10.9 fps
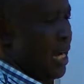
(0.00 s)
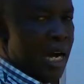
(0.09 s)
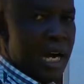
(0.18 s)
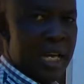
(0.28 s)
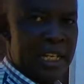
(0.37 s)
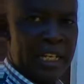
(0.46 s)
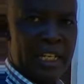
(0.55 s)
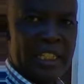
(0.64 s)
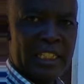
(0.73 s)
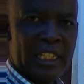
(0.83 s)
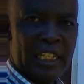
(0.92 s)
and
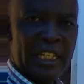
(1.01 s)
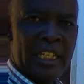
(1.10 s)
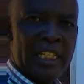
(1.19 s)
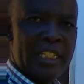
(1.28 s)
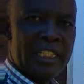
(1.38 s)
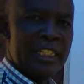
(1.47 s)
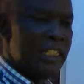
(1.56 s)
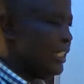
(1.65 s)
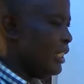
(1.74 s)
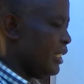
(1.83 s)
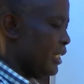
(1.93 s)
extend its
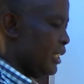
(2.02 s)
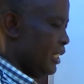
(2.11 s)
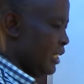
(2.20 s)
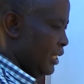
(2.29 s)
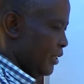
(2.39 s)
chite.